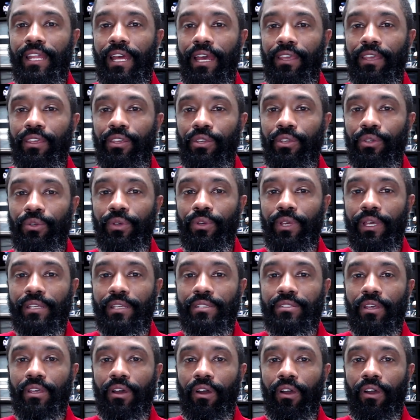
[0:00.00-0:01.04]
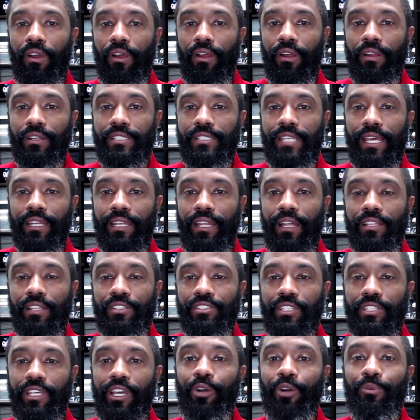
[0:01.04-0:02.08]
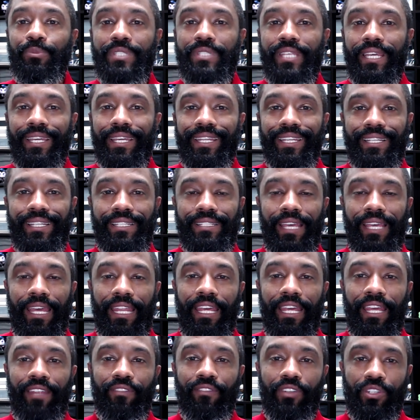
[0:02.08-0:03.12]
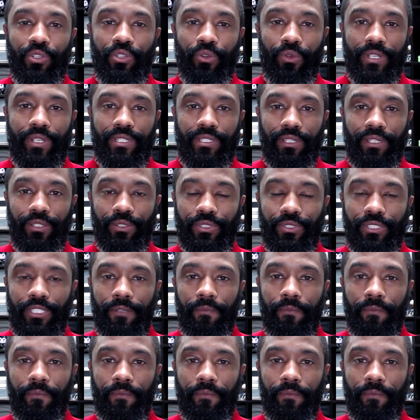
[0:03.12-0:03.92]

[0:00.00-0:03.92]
IQ as our technology help ticketing and inventory solution.